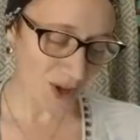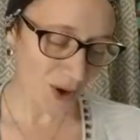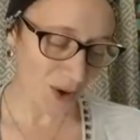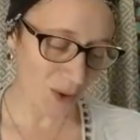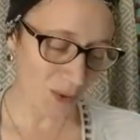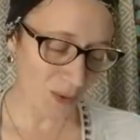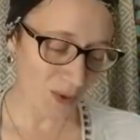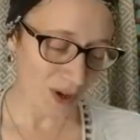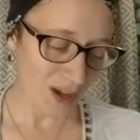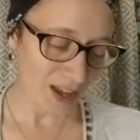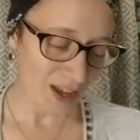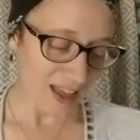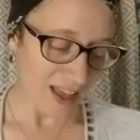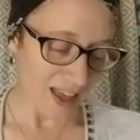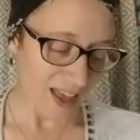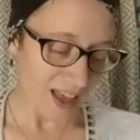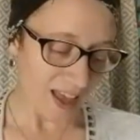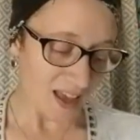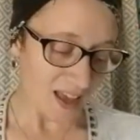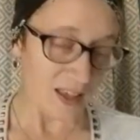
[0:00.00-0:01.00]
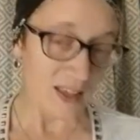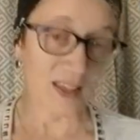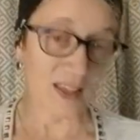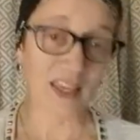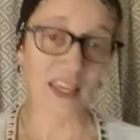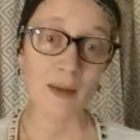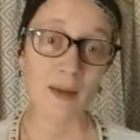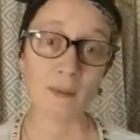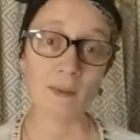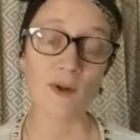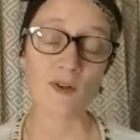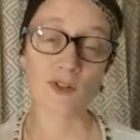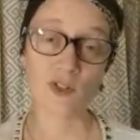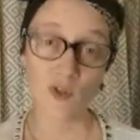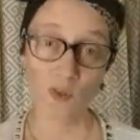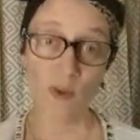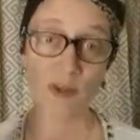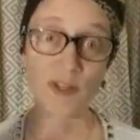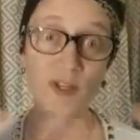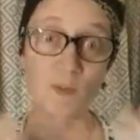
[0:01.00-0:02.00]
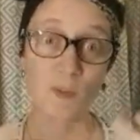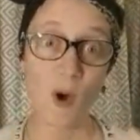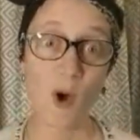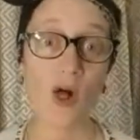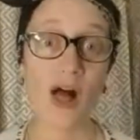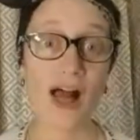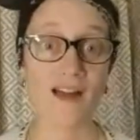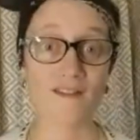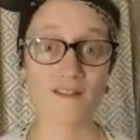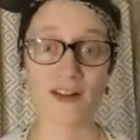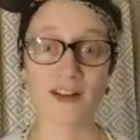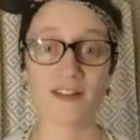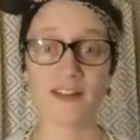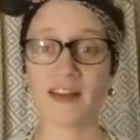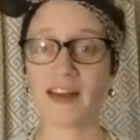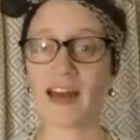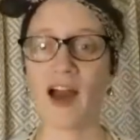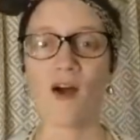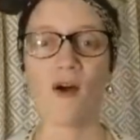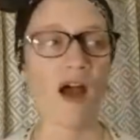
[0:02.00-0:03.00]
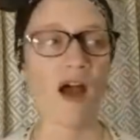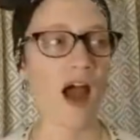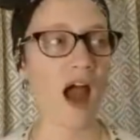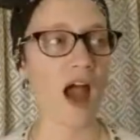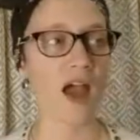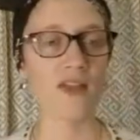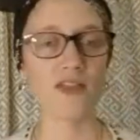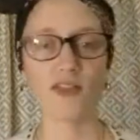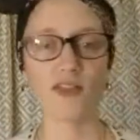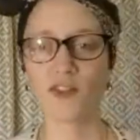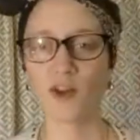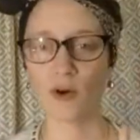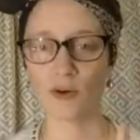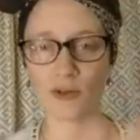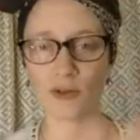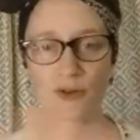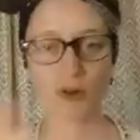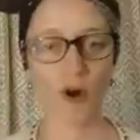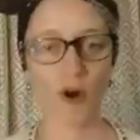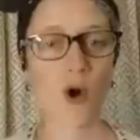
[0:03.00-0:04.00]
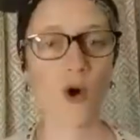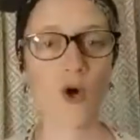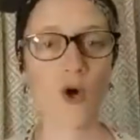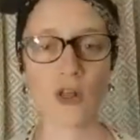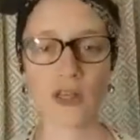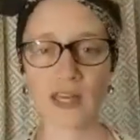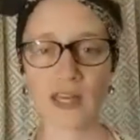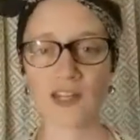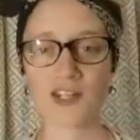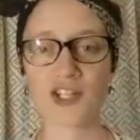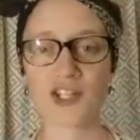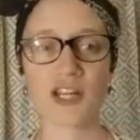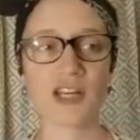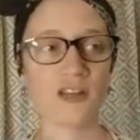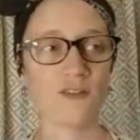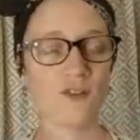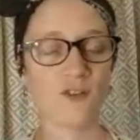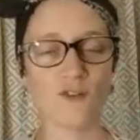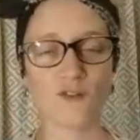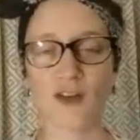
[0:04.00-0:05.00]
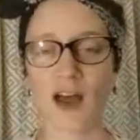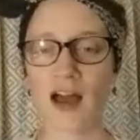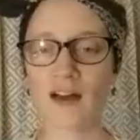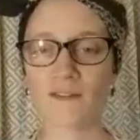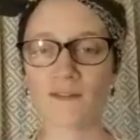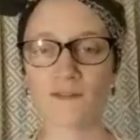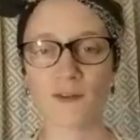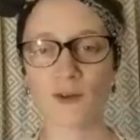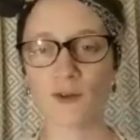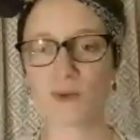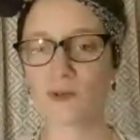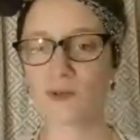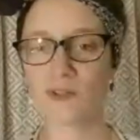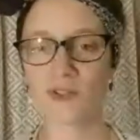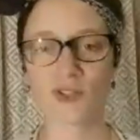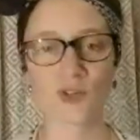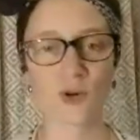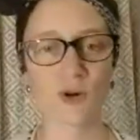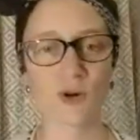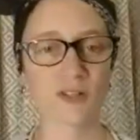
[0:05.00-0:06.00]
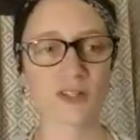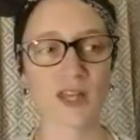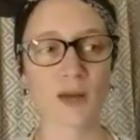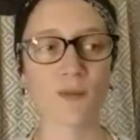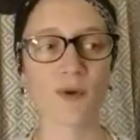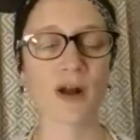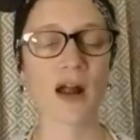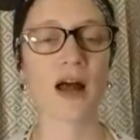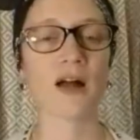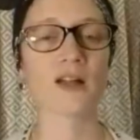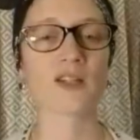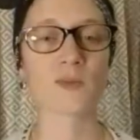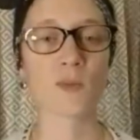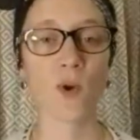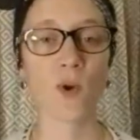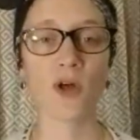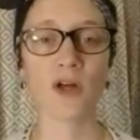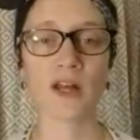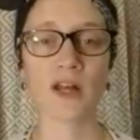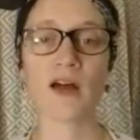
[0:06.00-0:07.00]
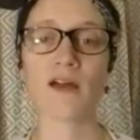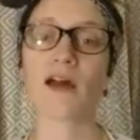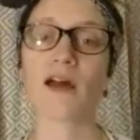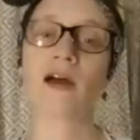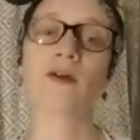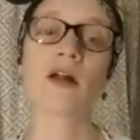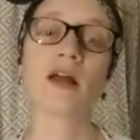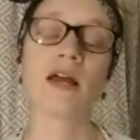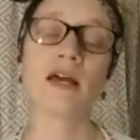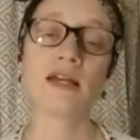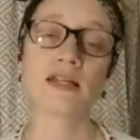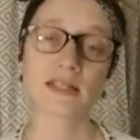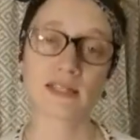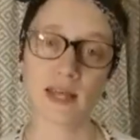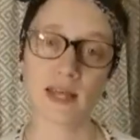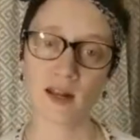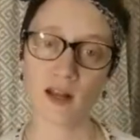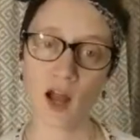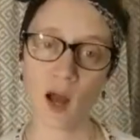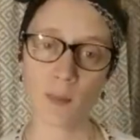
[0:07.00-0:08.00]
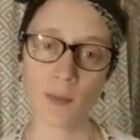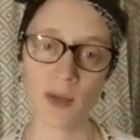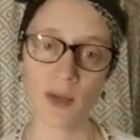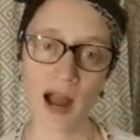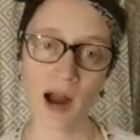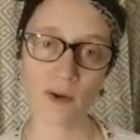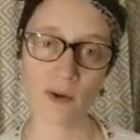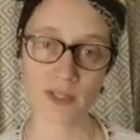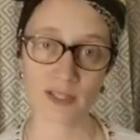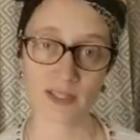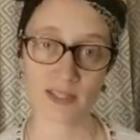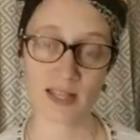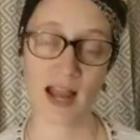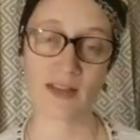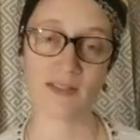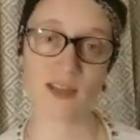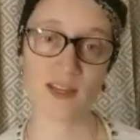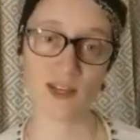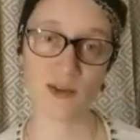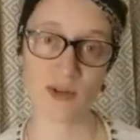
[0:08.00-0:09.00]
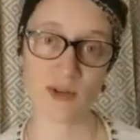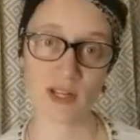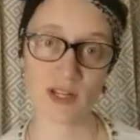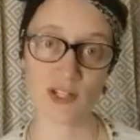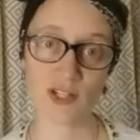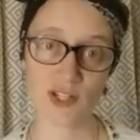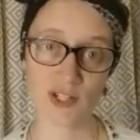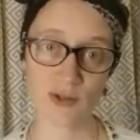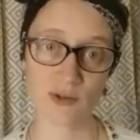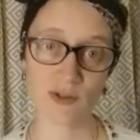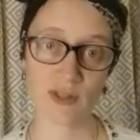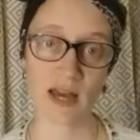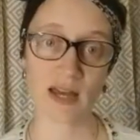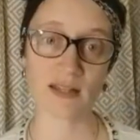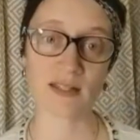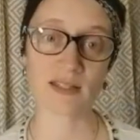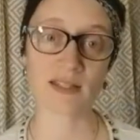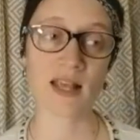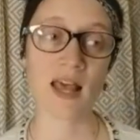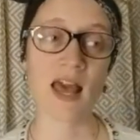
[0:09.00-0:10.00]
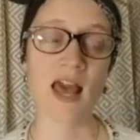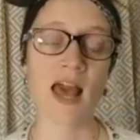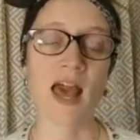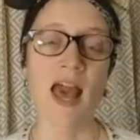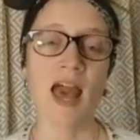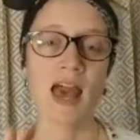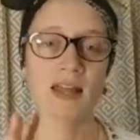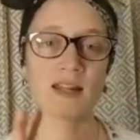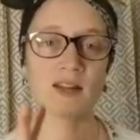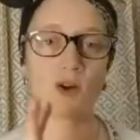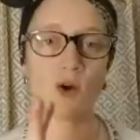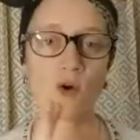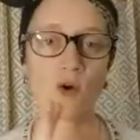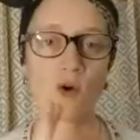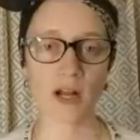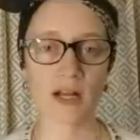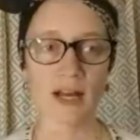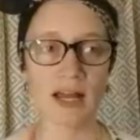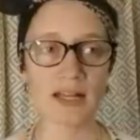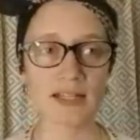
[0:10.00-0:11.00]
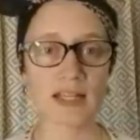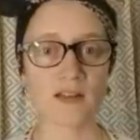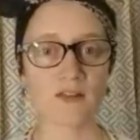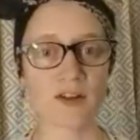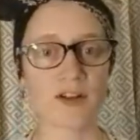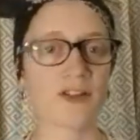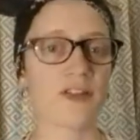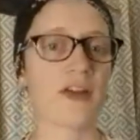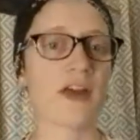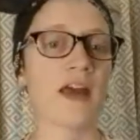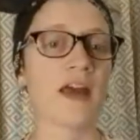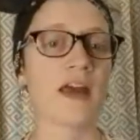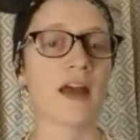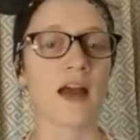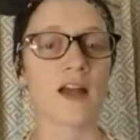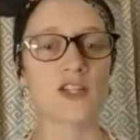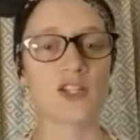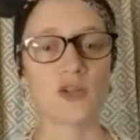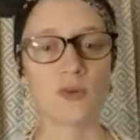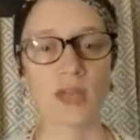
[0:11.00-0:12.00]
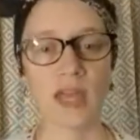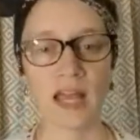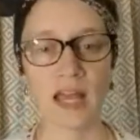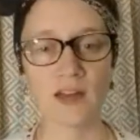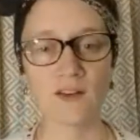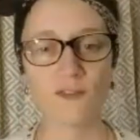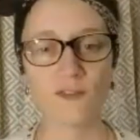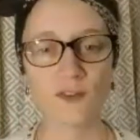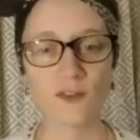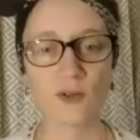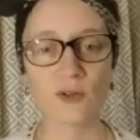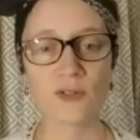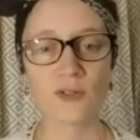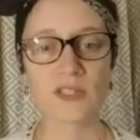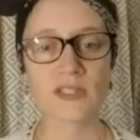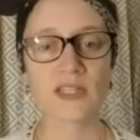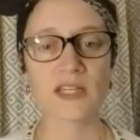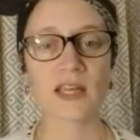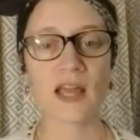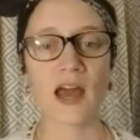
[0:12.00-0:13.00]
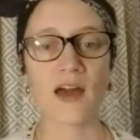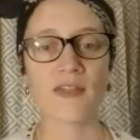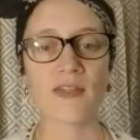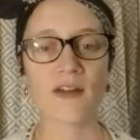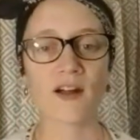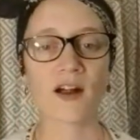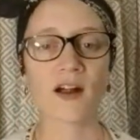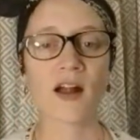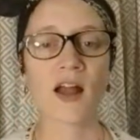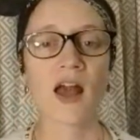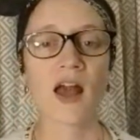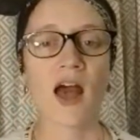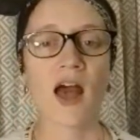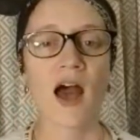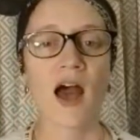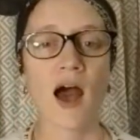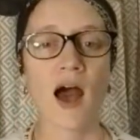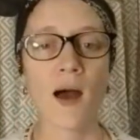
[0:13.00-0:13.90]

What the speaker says: So when you pull everything out, go through your whole kitchen. If you've got food stored somewhere else, pull it all out. Set a couple hours aside that you can do this and organize everything. I do canned foods together.